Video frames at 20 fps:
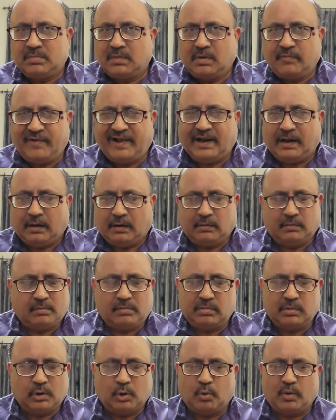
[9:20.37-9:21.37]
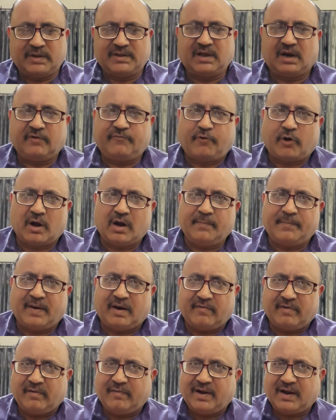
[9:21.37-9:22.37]
well, no other foreign
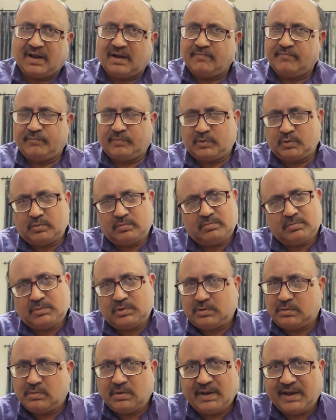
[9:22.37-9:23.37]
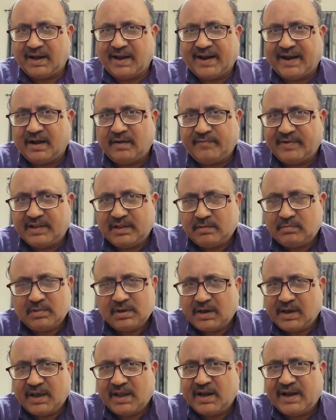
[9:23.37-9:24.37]
power will come in
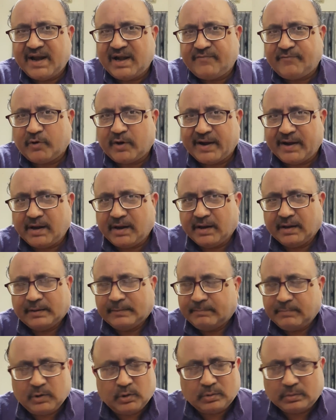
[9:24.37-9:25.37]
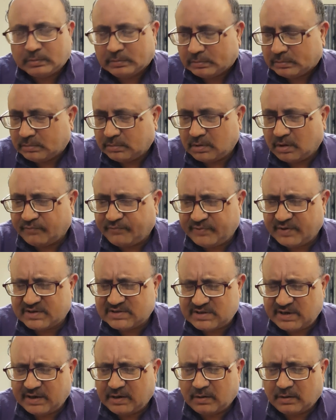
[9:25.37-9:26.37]
aid for India. No,
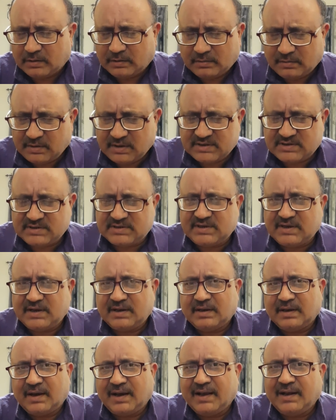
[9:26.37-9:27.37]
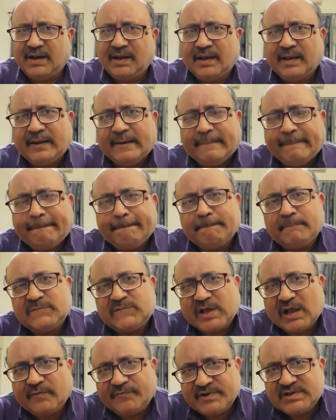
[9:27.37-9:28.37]
obviously not. This is a highly
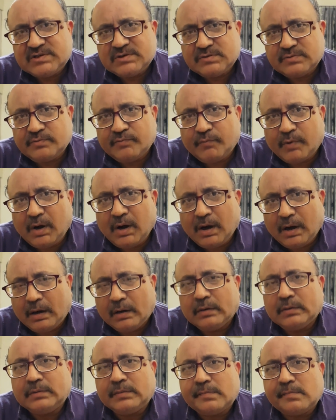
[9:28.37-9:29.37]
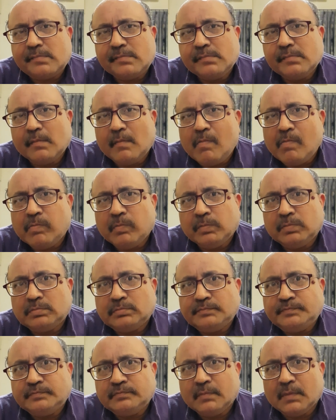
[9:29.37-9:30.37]
selfish world.
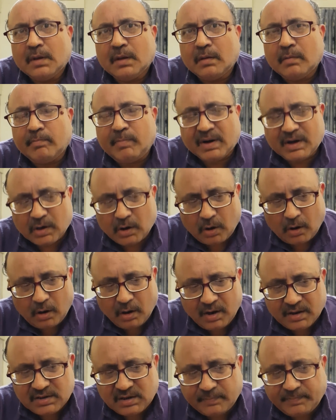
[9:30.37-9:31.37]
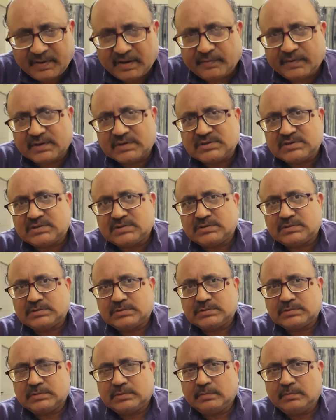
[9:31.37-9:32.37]
But all other powers,
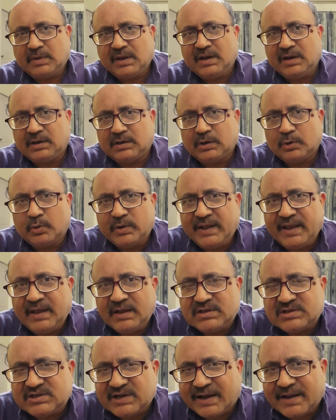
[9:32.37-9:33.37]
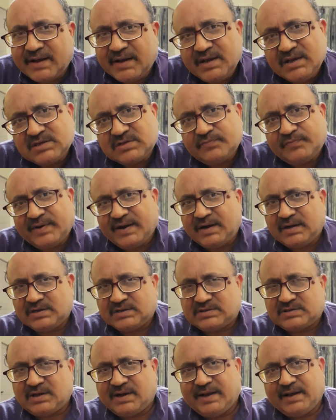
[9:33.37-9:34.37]
including Chinese
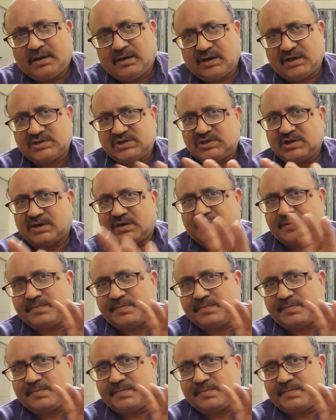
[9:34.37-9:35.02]
friends like Russia,